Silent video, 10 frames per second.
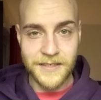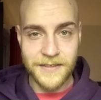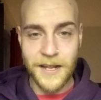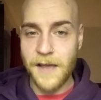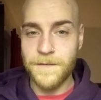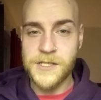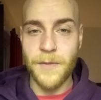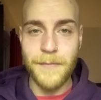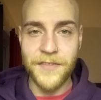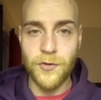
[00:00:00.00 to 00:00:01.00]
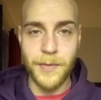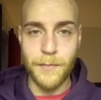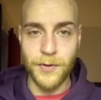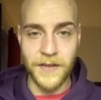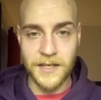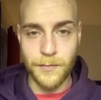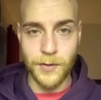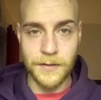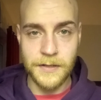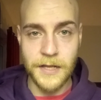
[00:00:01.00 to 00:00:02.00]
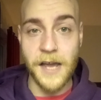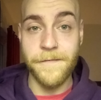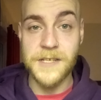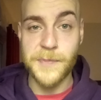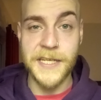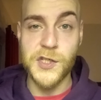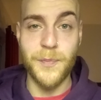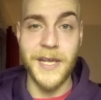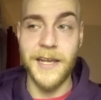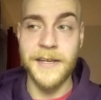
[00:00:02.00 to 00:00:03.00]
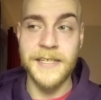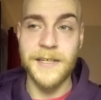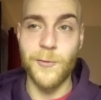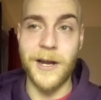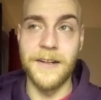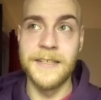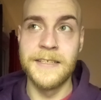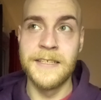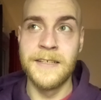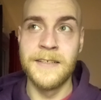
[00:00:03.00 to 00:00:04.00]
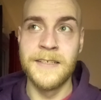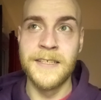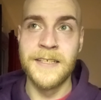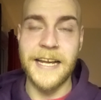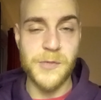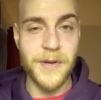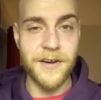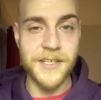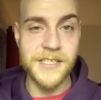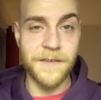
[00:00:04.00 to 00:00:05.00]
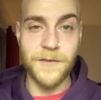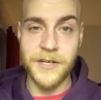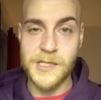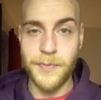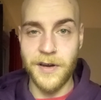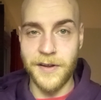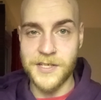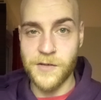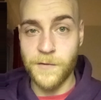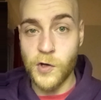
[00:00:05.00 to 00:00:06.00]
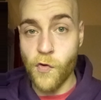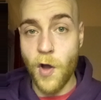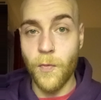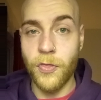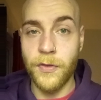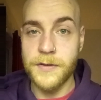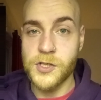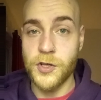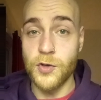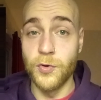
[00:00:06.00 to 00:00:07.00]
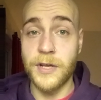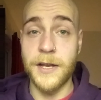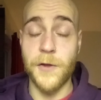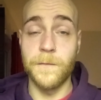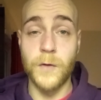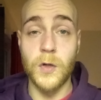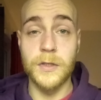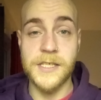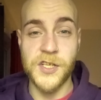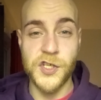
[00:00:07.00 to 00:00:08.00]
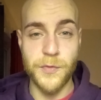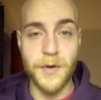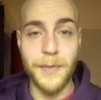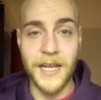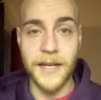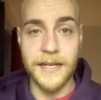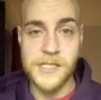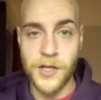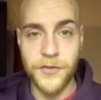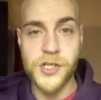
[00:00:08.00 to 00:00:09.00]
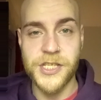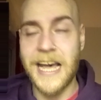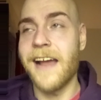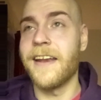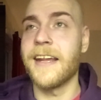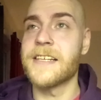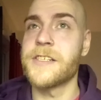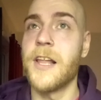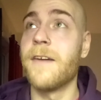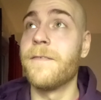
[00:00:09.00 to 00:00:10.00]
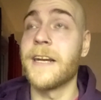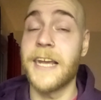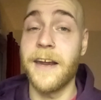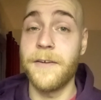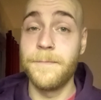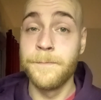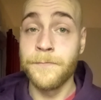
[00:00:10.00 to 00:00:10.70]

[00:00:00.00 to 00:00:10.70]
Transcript: Life is not meant to be predictable. Life is meant to be, well, experience after experience of growth, so you can unfold as a human being, as understanding, as love and care.